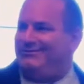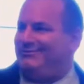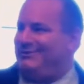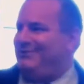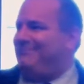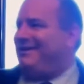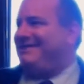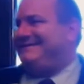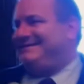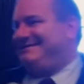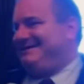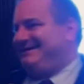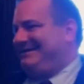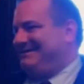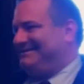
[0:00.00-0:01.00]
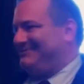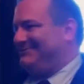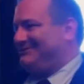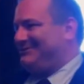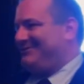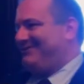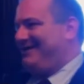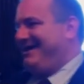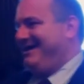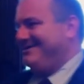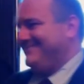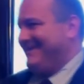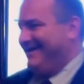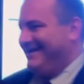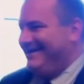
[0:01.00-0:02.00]
When we bought the tickets, it was okay,
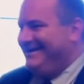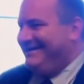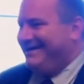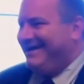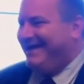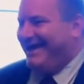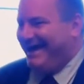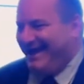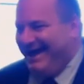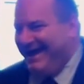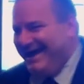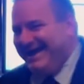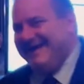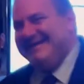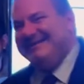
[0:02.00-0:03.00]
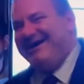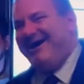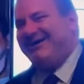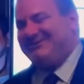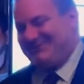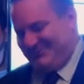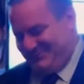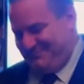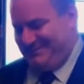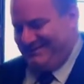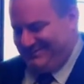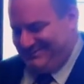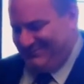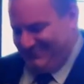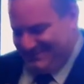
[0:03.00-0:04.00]
man. No,
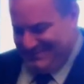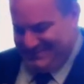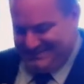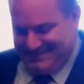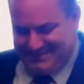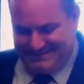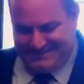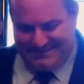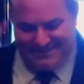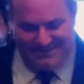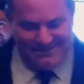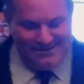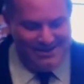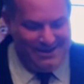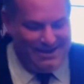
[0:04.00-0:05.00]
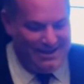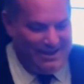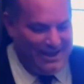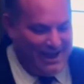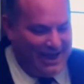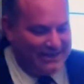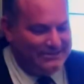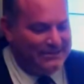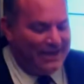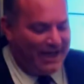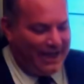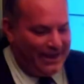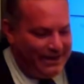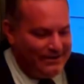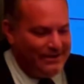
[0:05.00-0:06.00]
truth is that
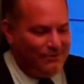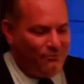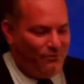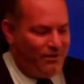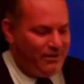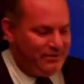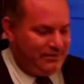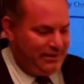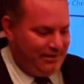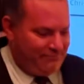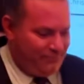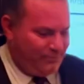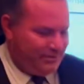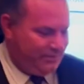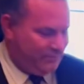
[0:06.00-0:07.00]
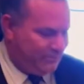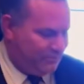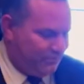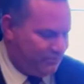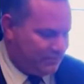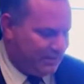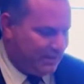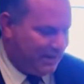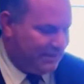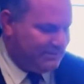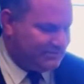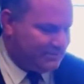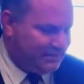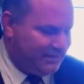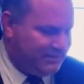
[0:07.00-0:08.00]
I want everyone here to know that
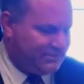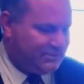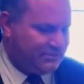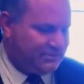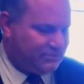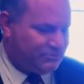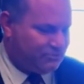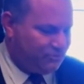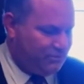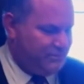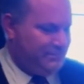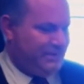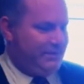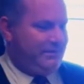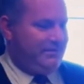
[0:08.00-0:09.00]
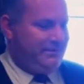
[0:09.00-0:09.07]
isolation destroyed me.